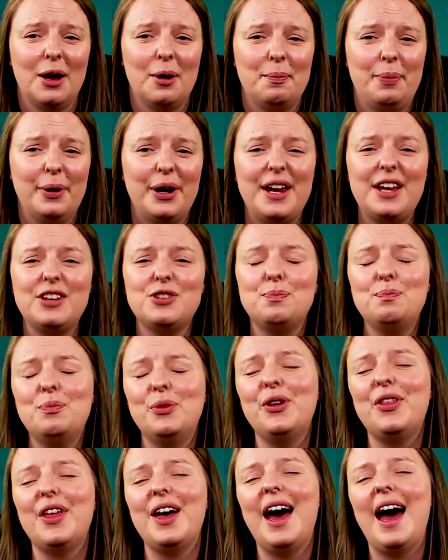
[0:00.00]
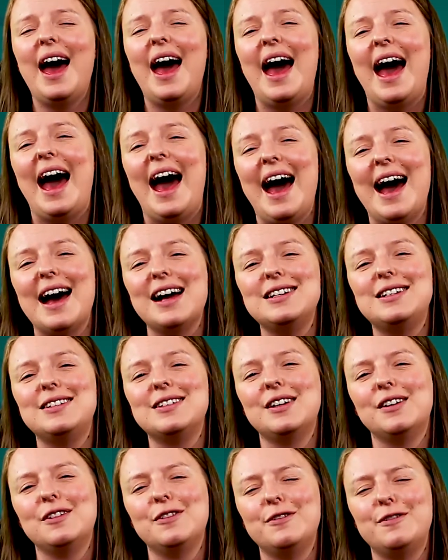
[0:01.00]
But his mother had
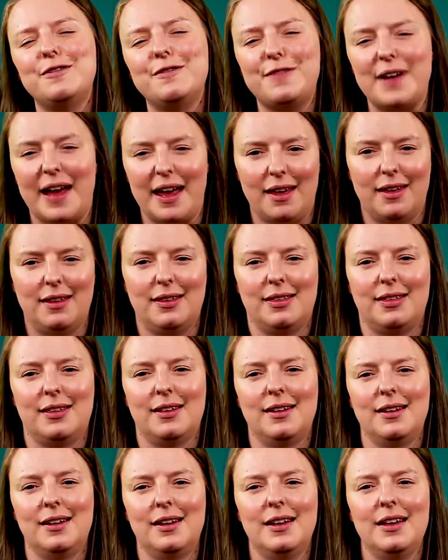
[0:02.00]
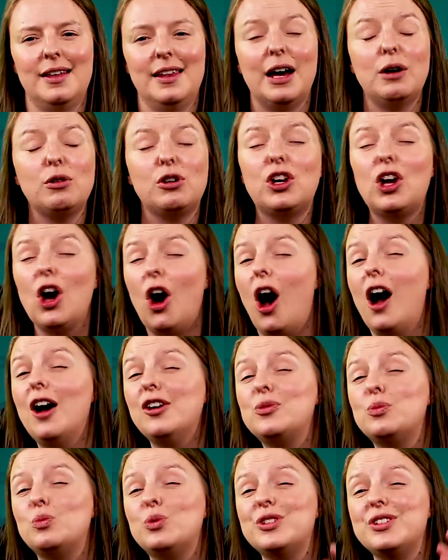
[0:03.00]
faith that
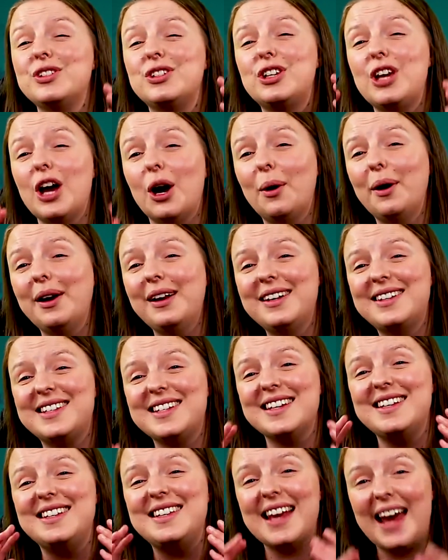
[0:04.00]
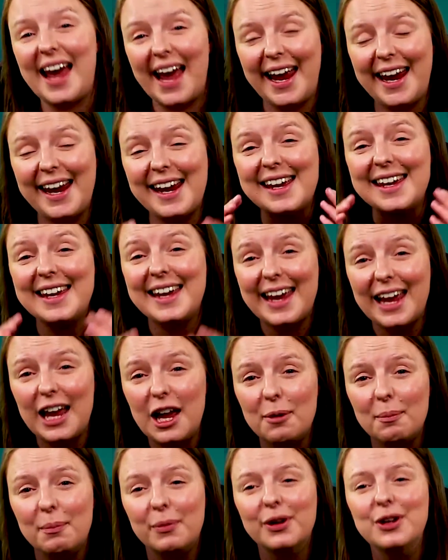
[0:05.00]
God was going to take
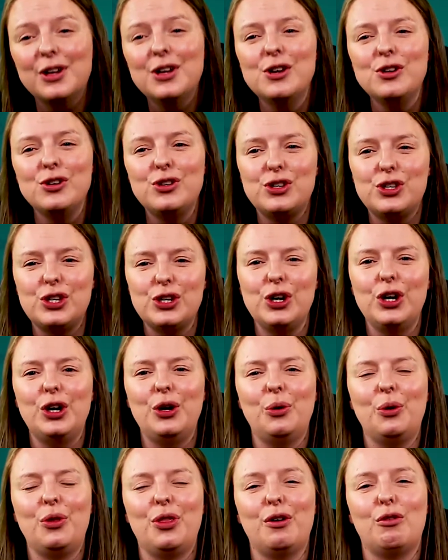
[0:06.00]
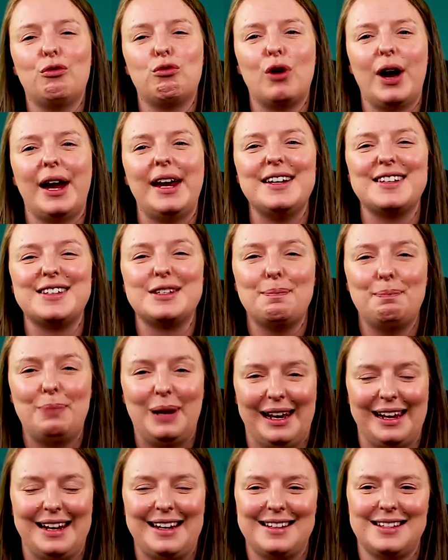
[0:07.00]
him to the right
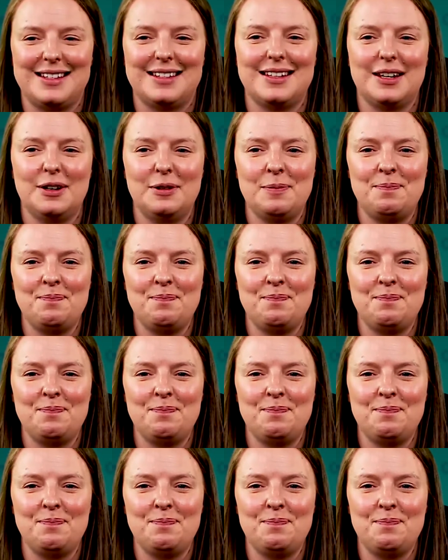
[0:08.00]
place.